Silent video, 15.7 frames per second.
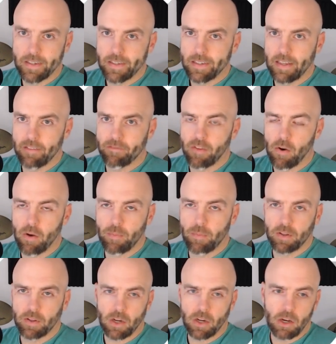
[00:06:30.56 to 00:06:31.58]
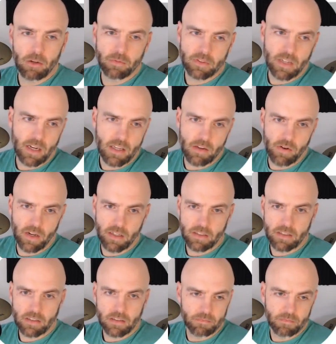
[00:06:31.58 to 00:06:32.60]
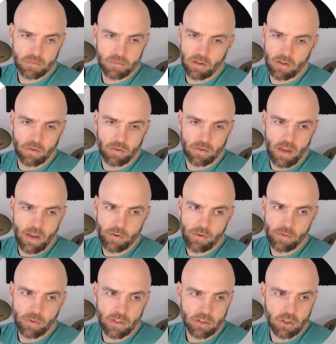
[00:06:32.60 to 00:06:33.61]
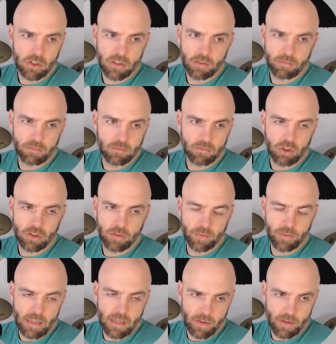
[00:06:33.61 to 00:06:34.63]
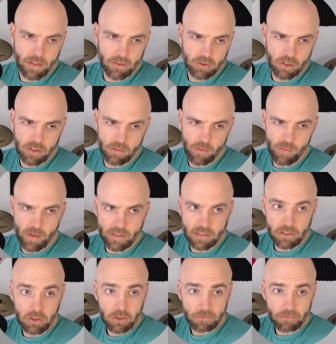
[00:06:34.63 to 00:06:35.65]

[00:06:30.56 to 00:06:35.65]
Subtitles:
Info at pillarhomes.us. So yeah, we'd want to shoot them an email, shoot them a message.